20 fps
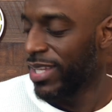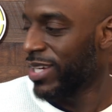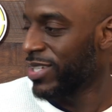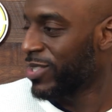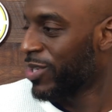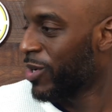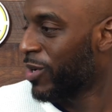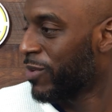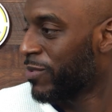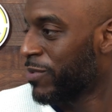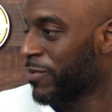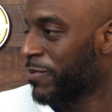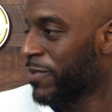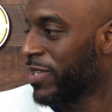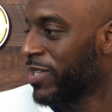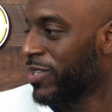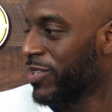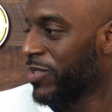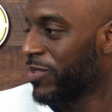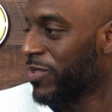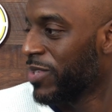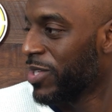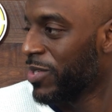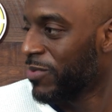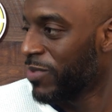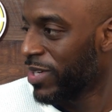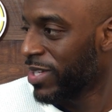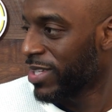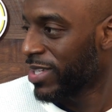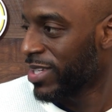that's hard for me to do
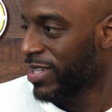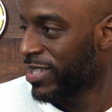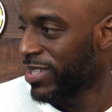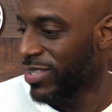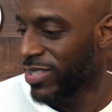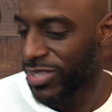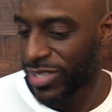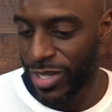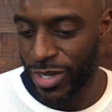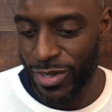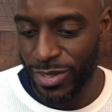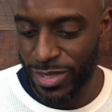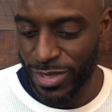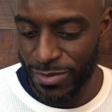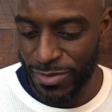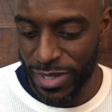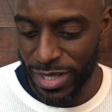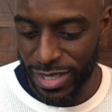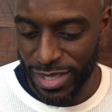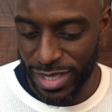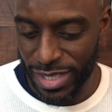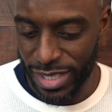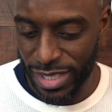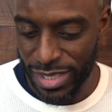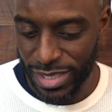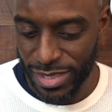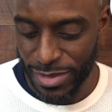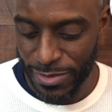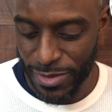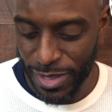anyway, to get discouraged about
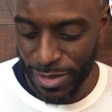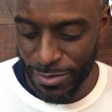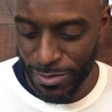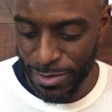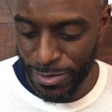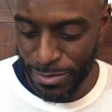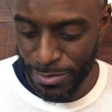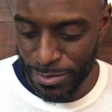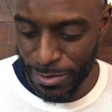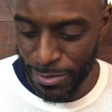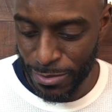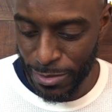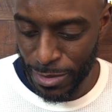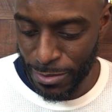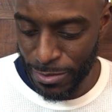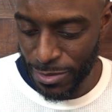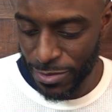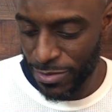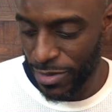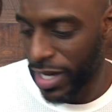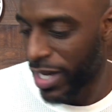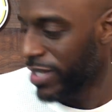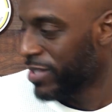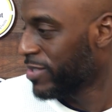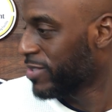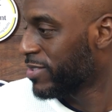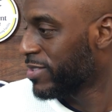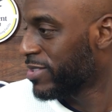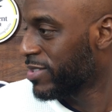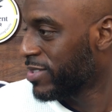things. I mean, I'm a
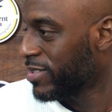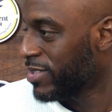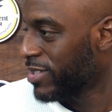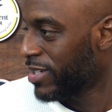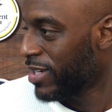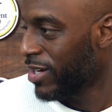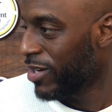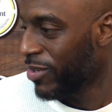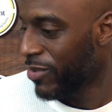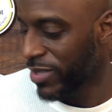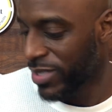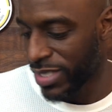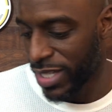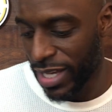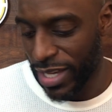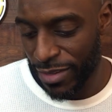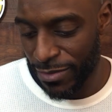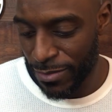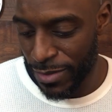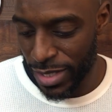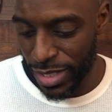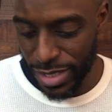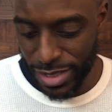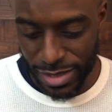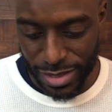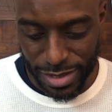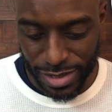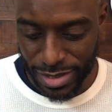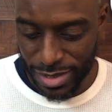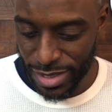fighter. I always have been.
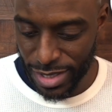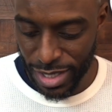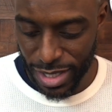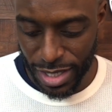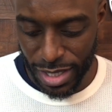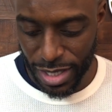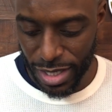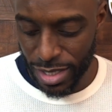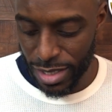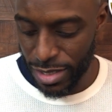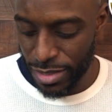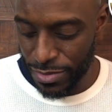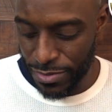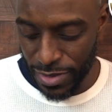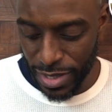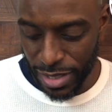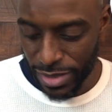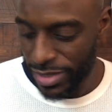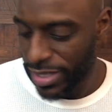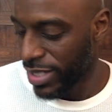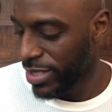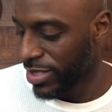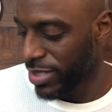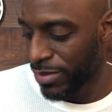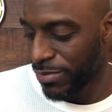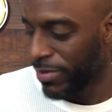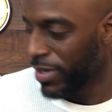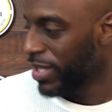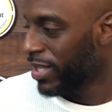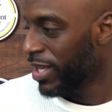It's the
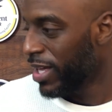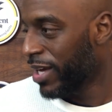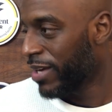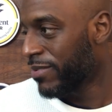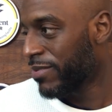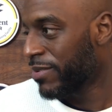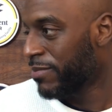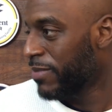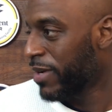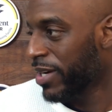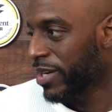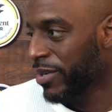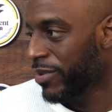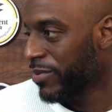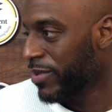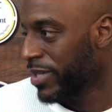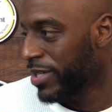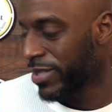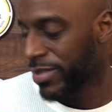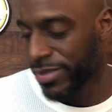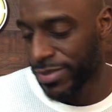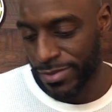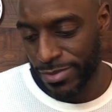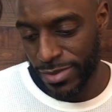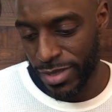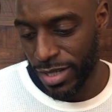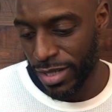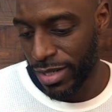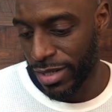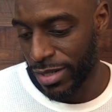foundation of my life and my career,
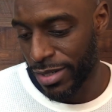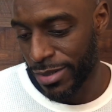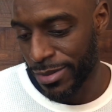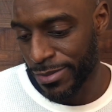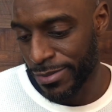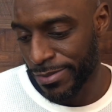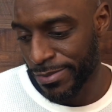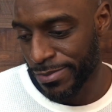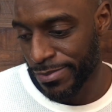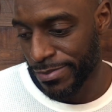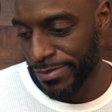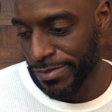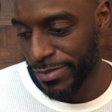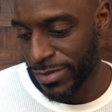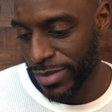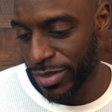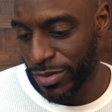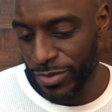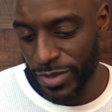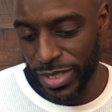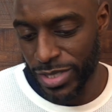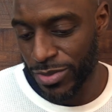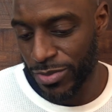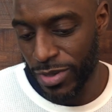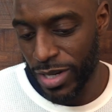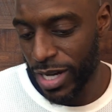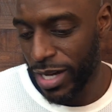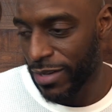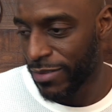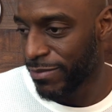and the reason
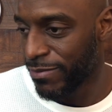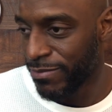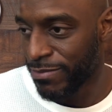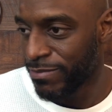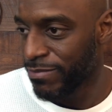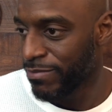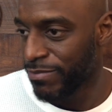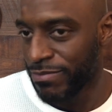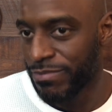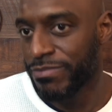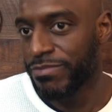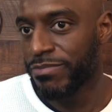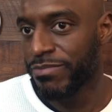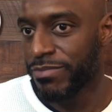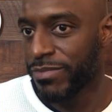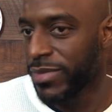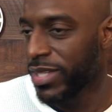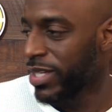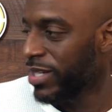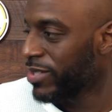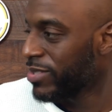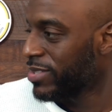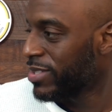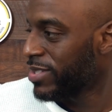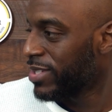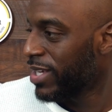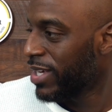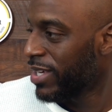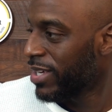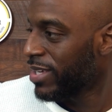why I'm here
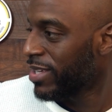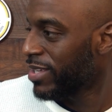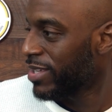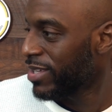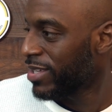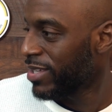today.